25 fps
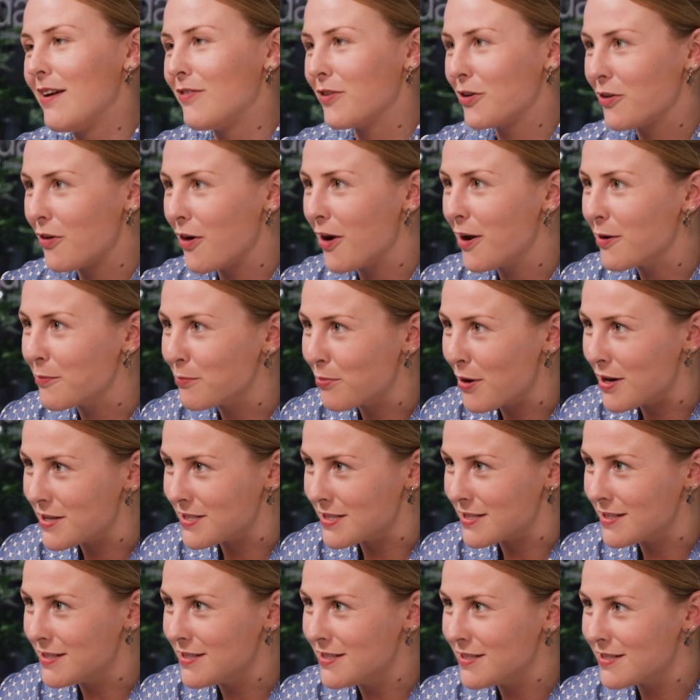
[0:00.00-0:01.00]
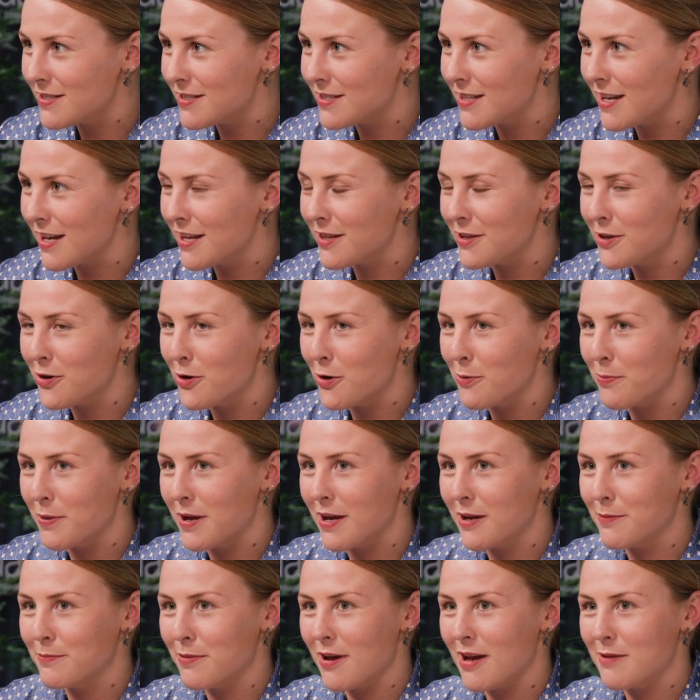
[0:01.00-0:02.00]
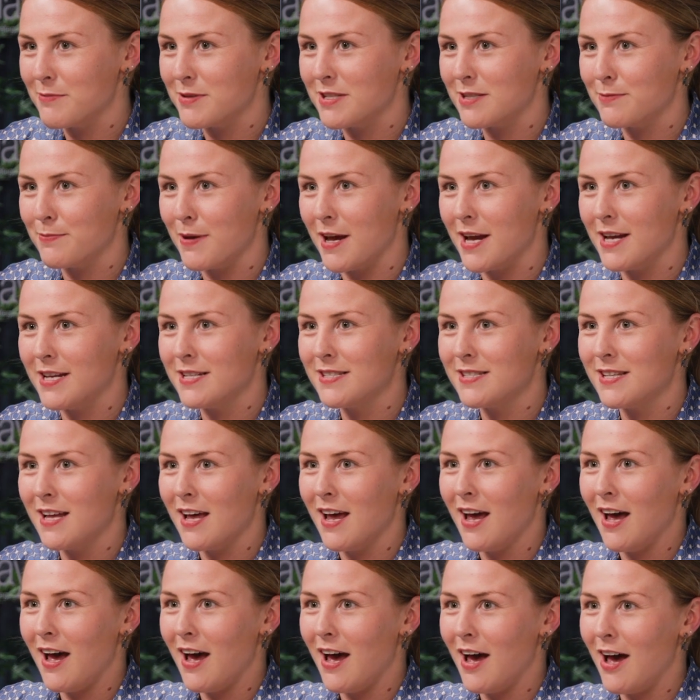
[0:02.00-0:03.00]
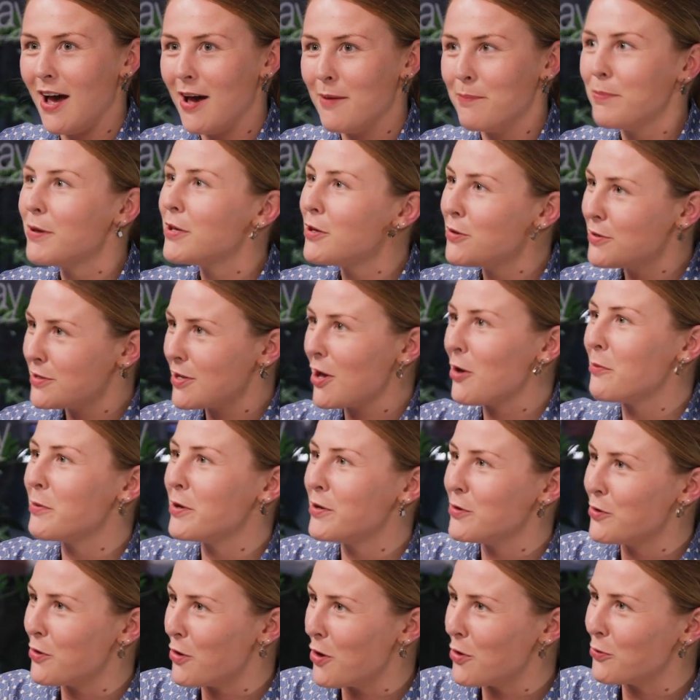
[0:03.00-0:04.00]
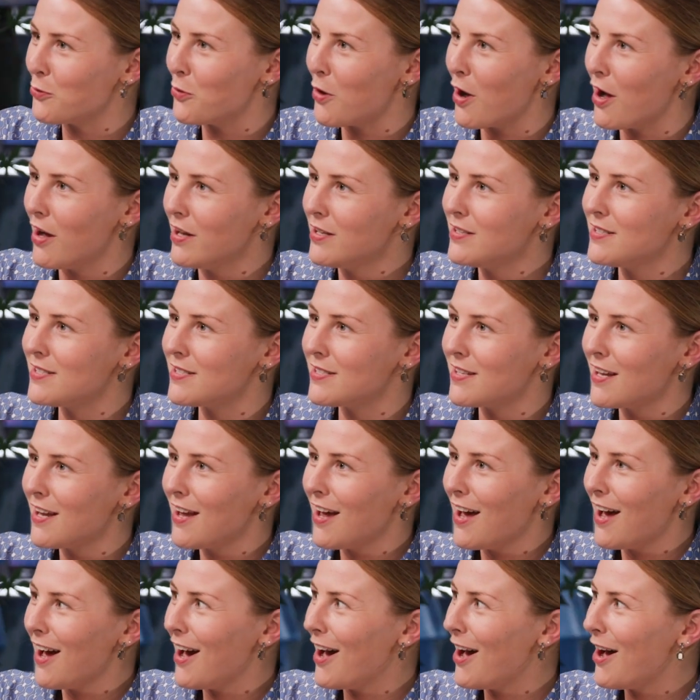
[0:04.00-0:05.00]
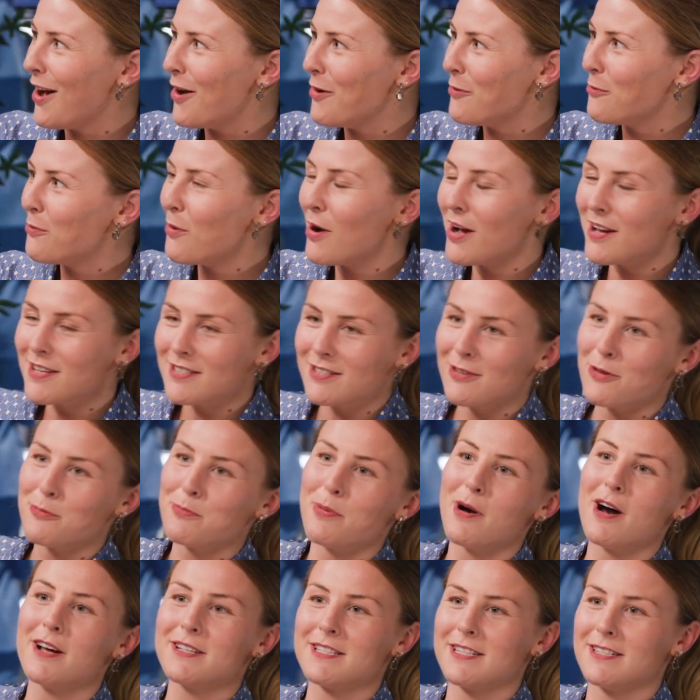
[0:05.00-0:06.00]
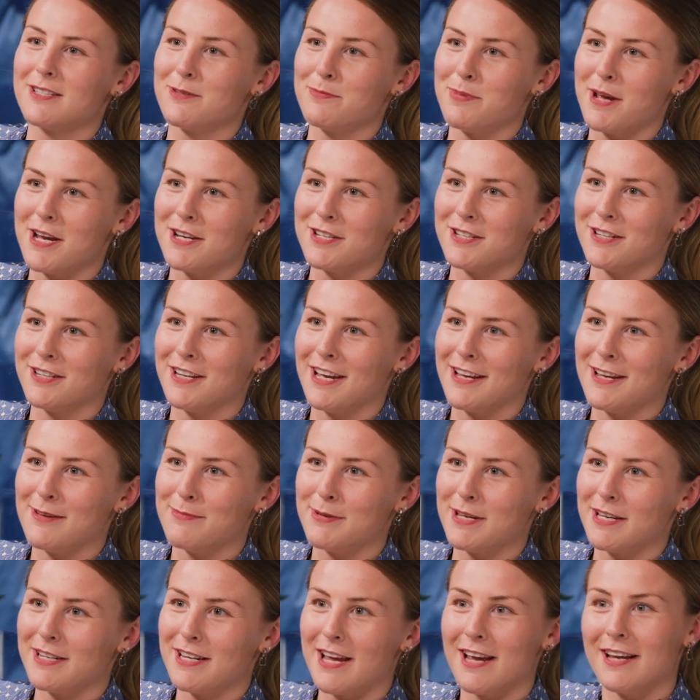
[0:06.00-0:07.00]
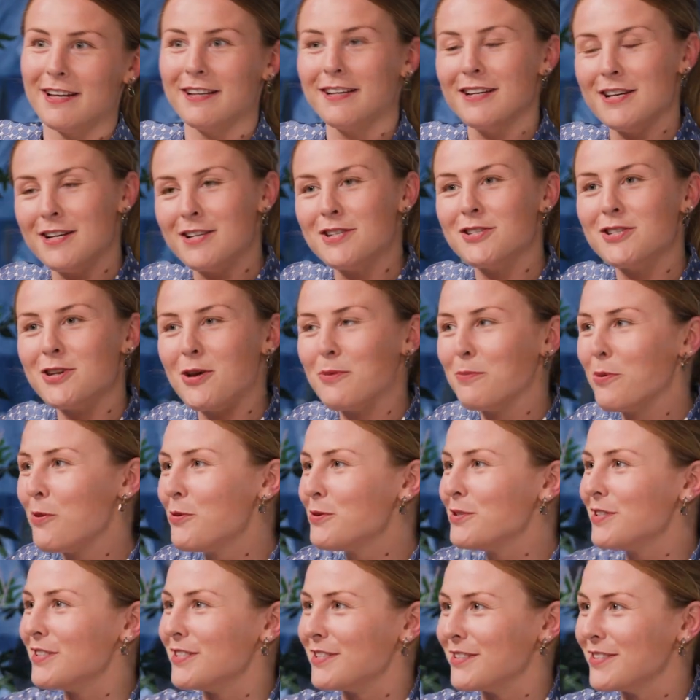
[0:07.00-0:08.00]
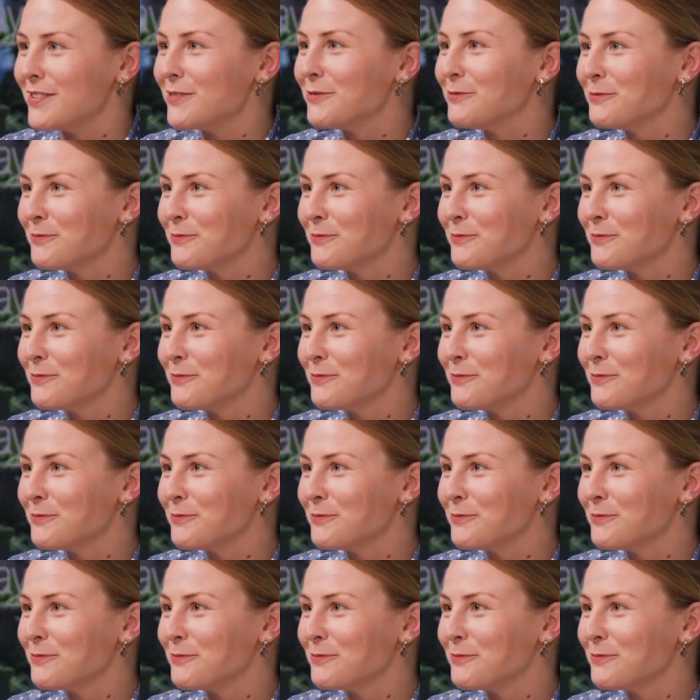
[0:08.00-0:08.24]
ever-growing presence in the European payment space. But you tell me in your own words, why is your participation at EBAday so important?